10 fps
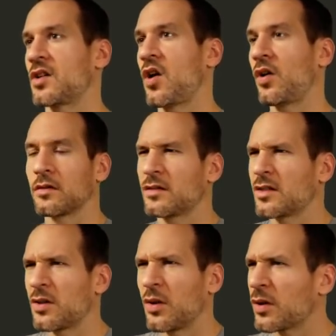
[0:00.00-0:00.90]

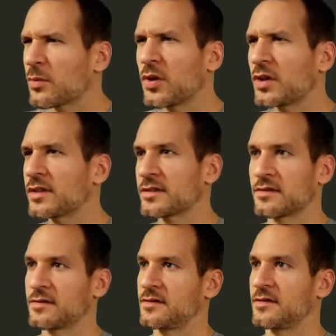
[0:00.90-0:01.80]
color bold,
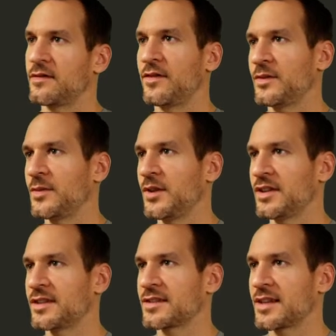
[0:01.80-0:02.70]
font
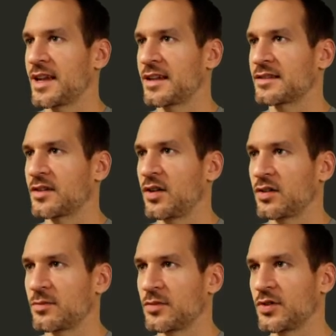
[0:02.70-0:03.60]
bold, and
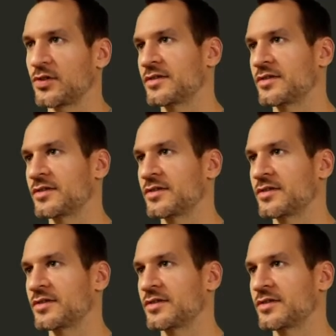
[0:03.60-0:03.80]
color blue.